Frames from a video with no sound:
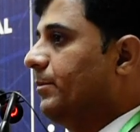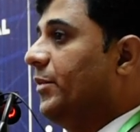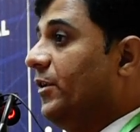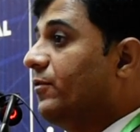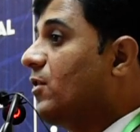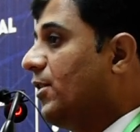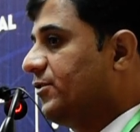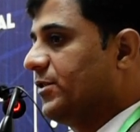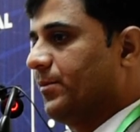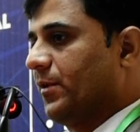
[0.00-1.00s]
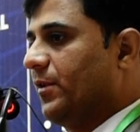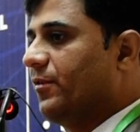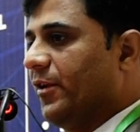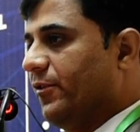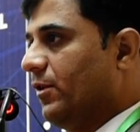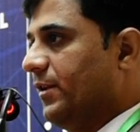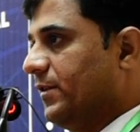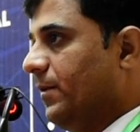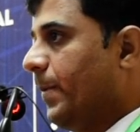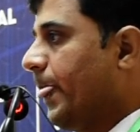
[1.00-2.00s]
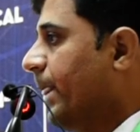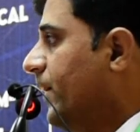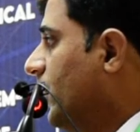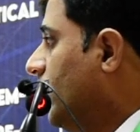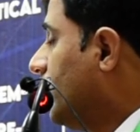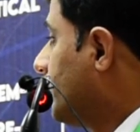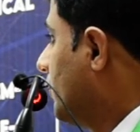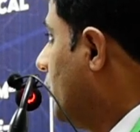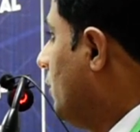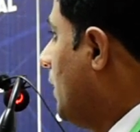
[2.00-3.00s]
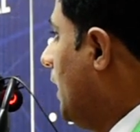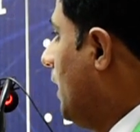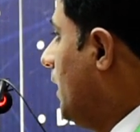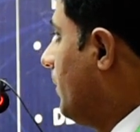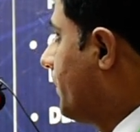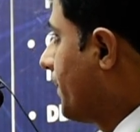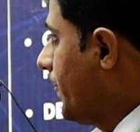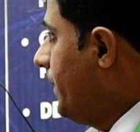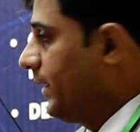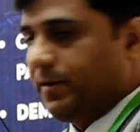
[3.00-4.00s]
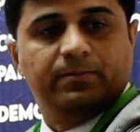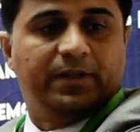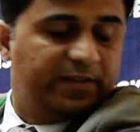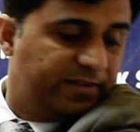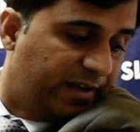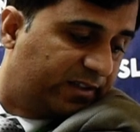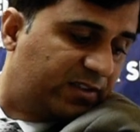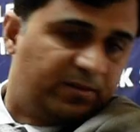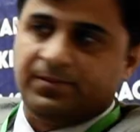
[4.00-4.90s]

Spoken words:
brief concept of the federalism. So please next.